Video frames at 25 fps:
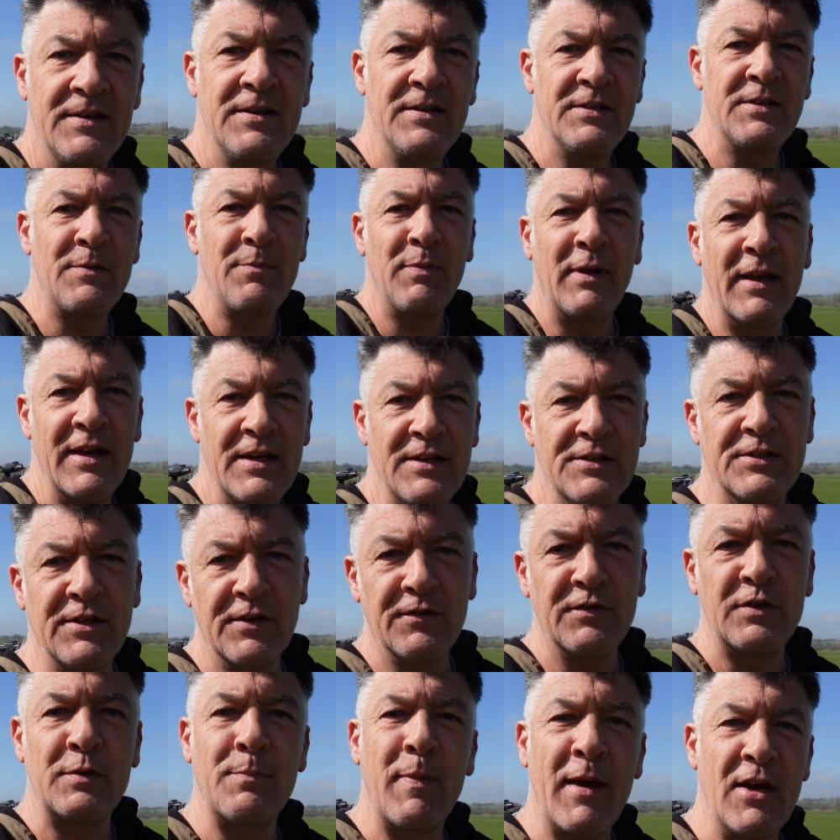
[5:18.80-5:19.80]
is a place
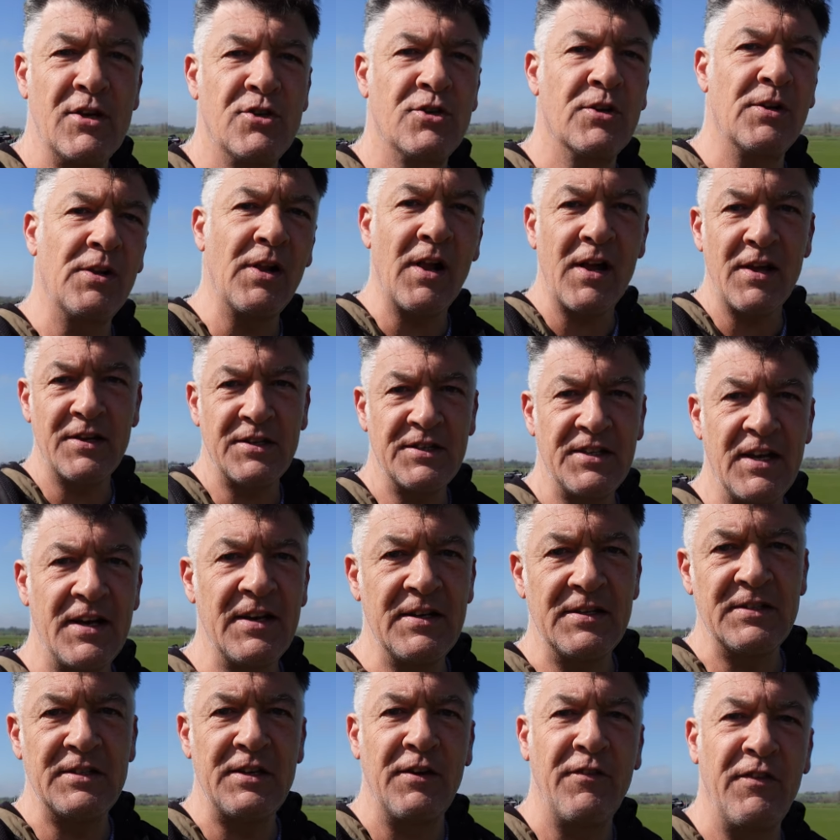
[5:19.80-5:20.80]
of special
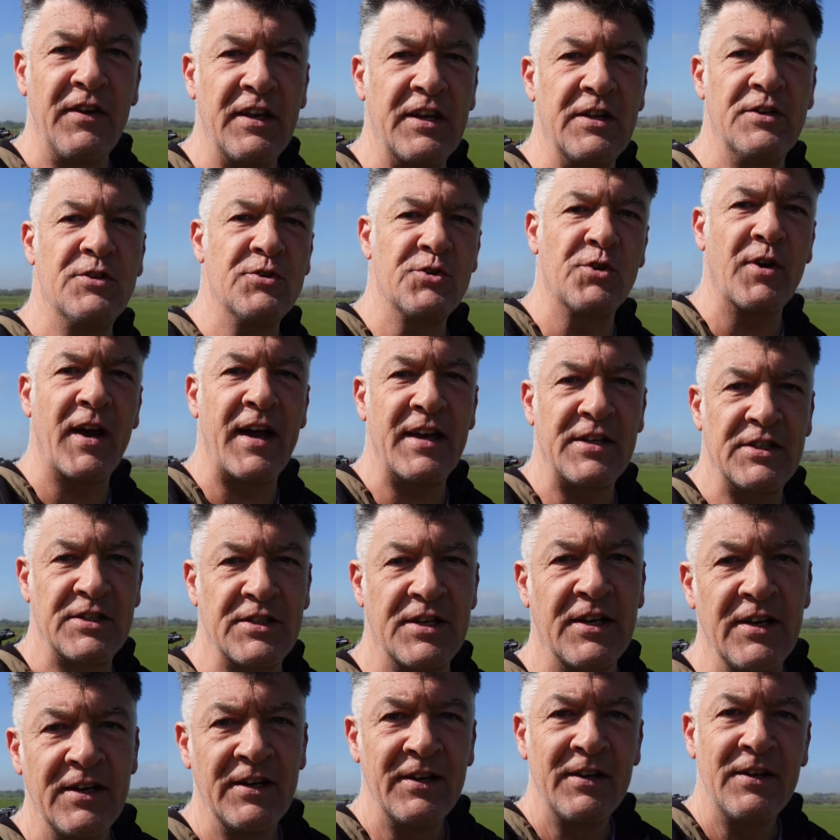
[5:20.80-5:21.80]
scientific
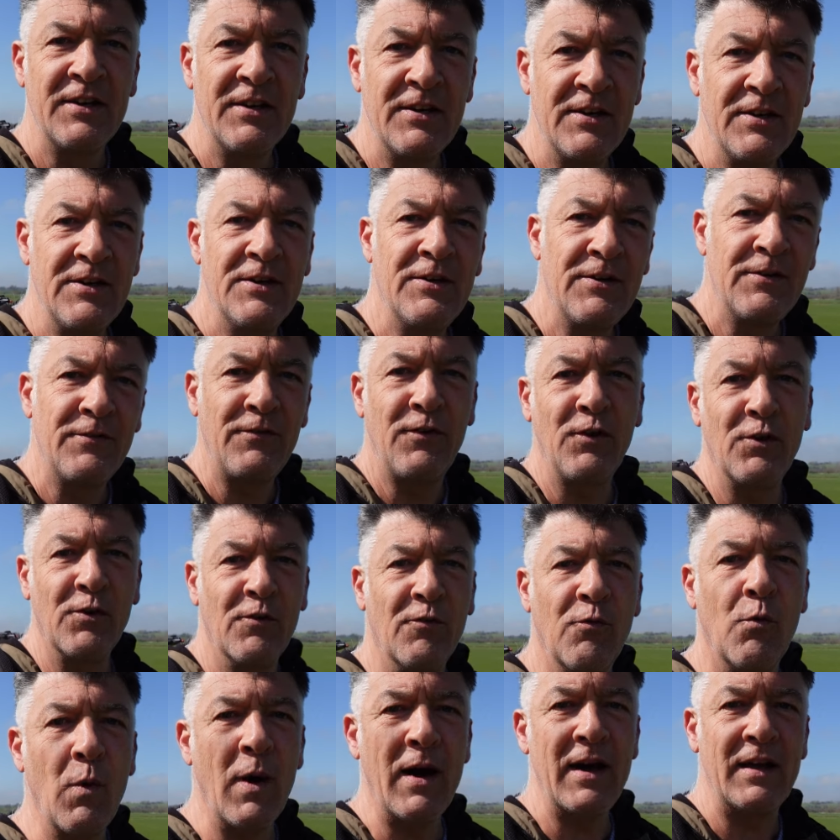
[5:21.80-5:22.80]
interest, full
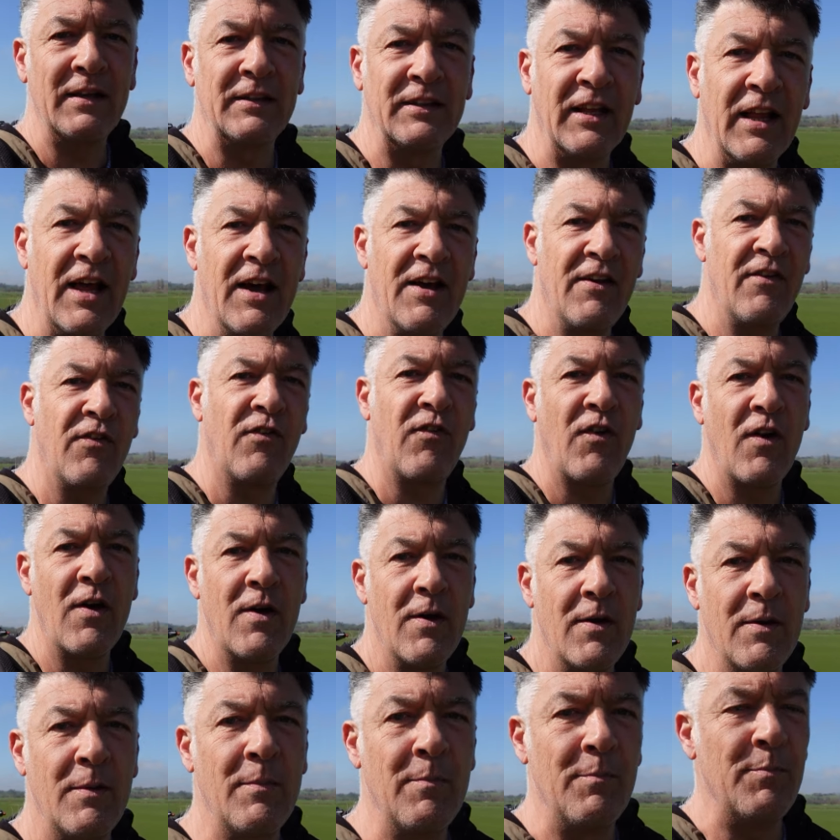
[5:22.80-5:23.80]
of wildlife,
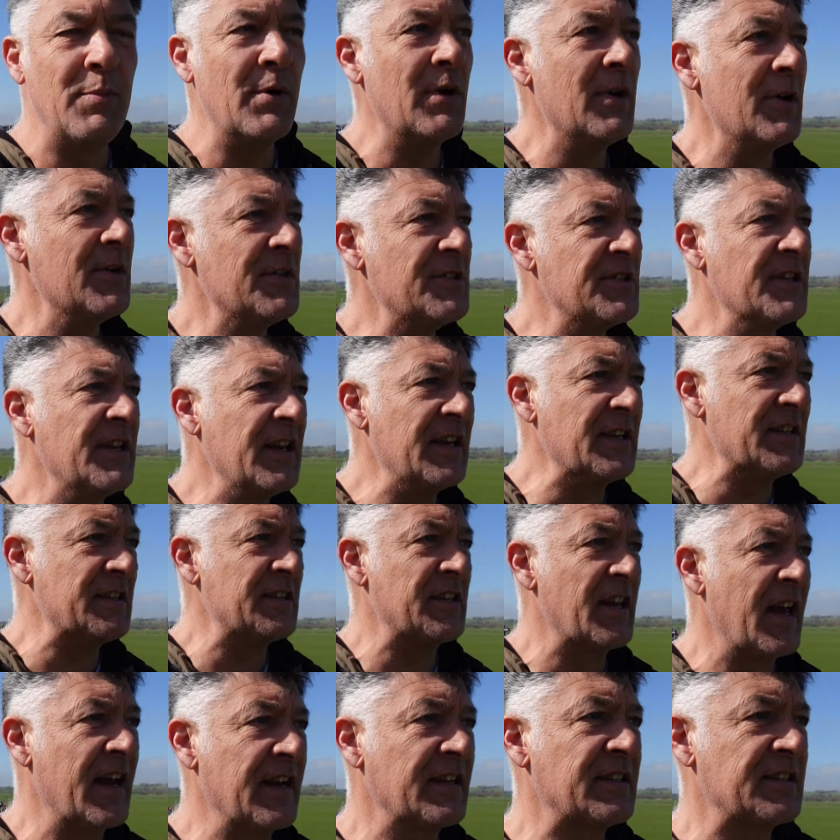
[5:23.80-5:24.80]
birds and
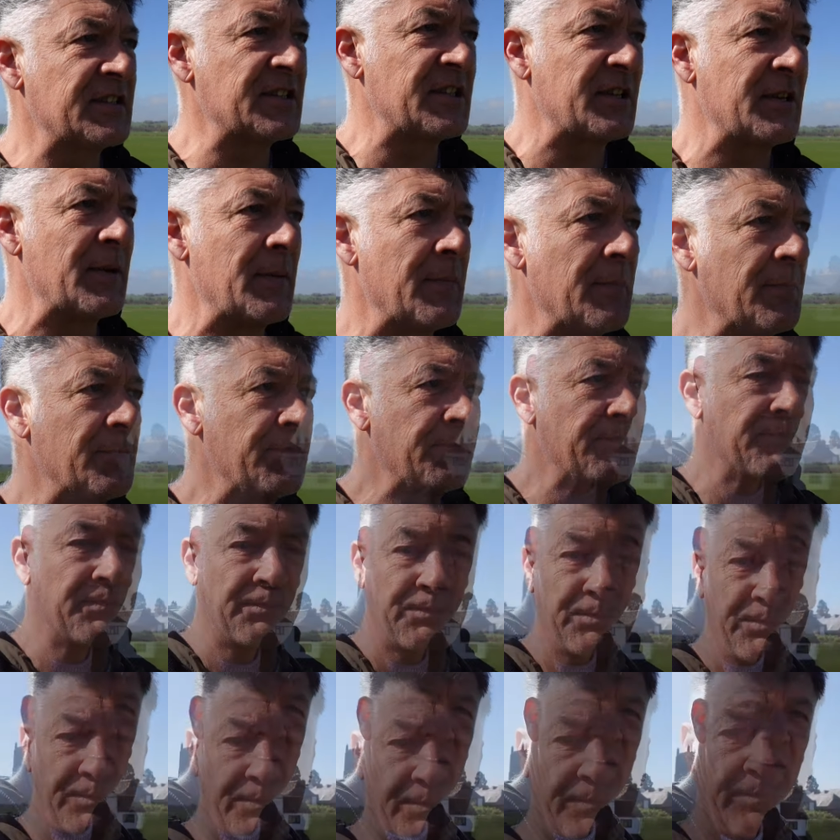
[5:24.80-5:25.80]
insects.
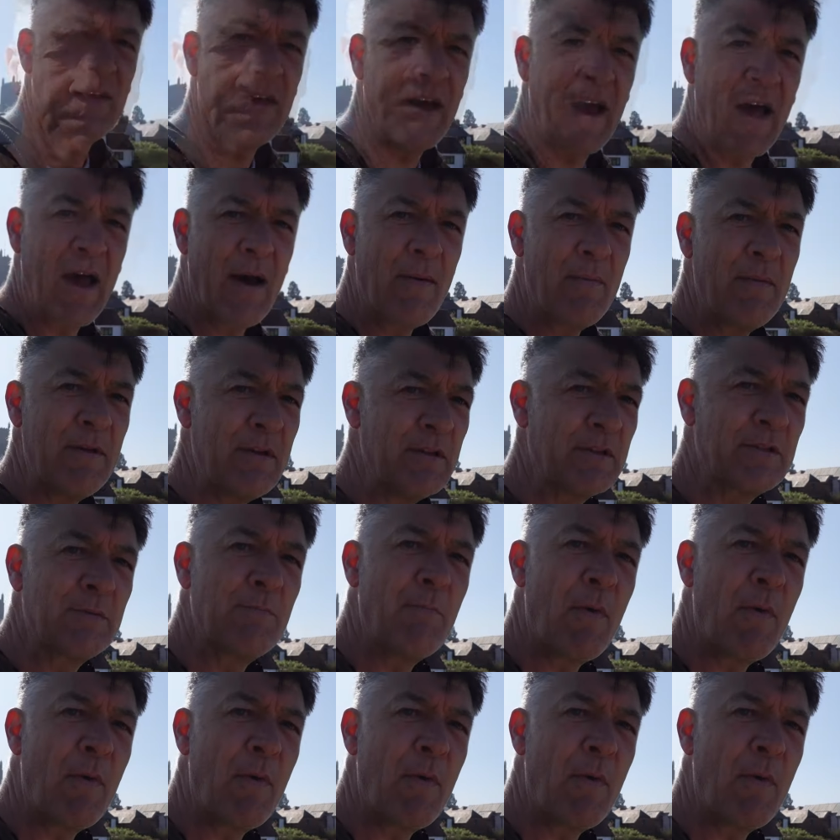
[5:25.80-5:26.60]
The ham is